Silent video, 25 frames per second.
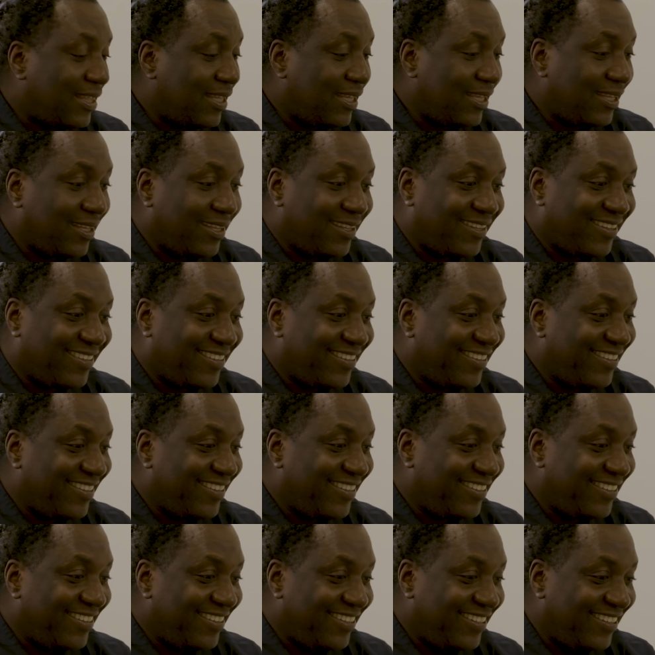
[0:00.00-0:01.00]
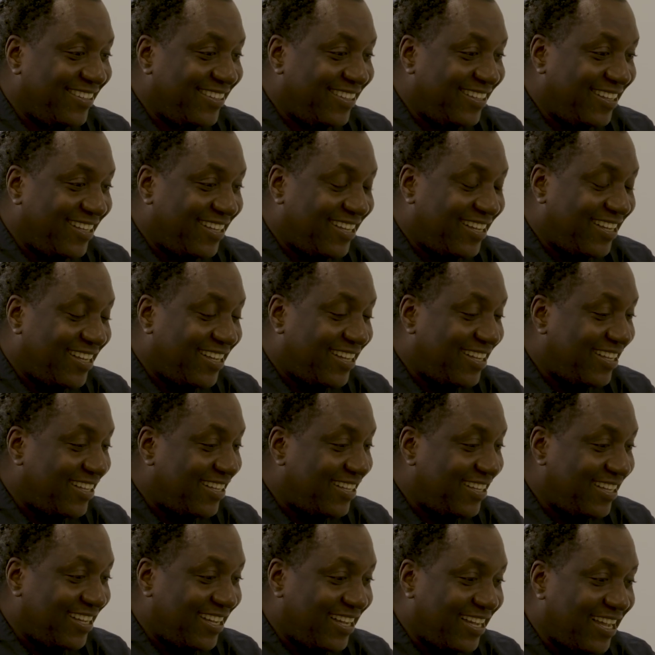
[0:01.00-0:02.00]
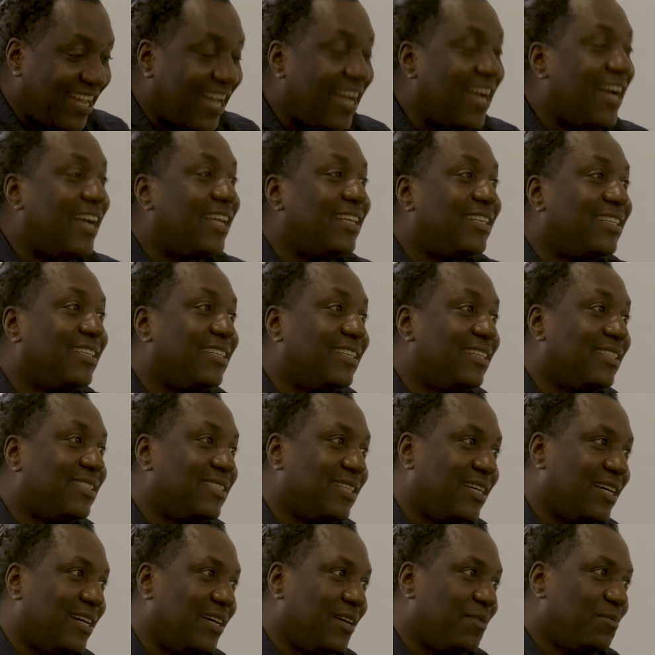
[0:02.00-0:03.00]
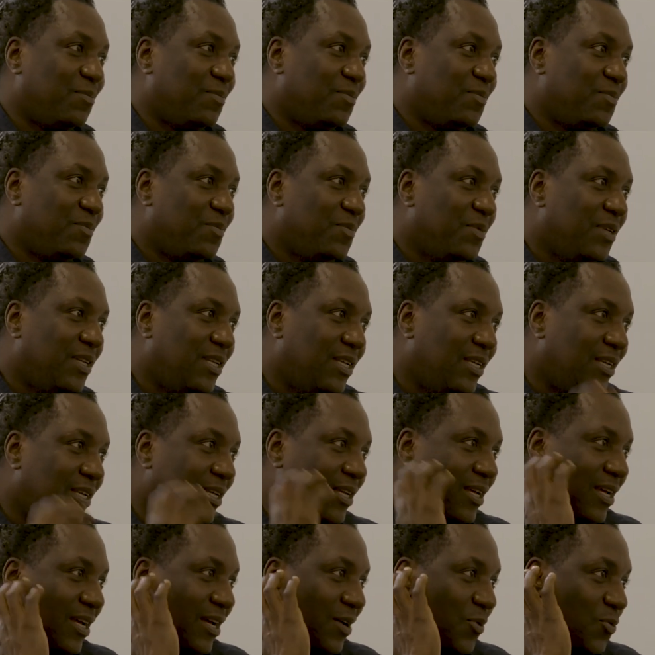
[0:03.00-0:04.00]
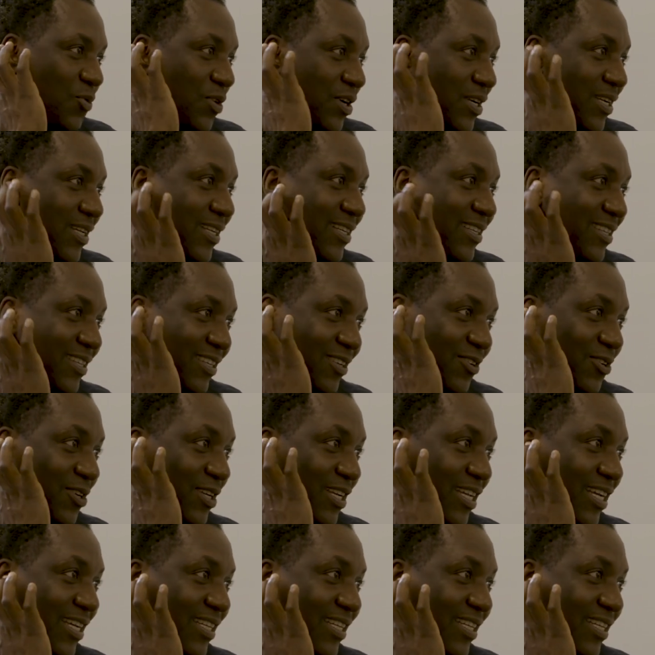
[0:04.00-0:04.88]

think I had a great time. Working in the other